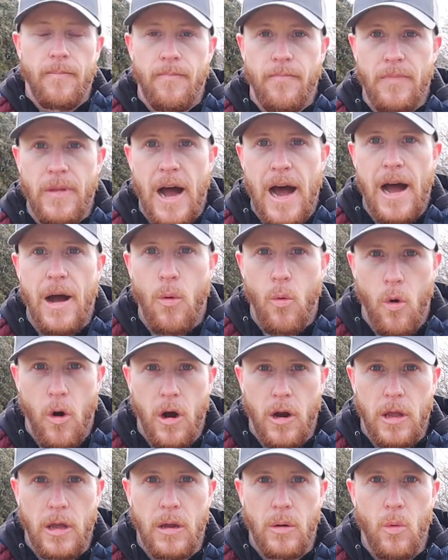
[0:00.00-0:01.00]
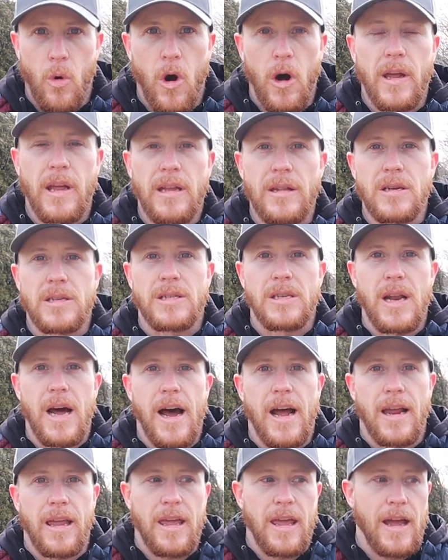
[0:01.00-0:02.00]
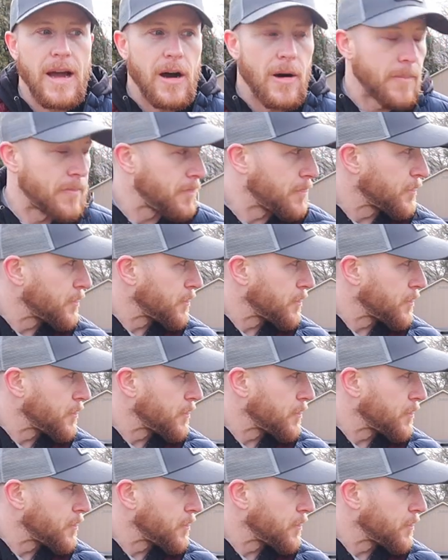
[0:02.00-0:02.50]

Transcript: not walking. Walking does not count.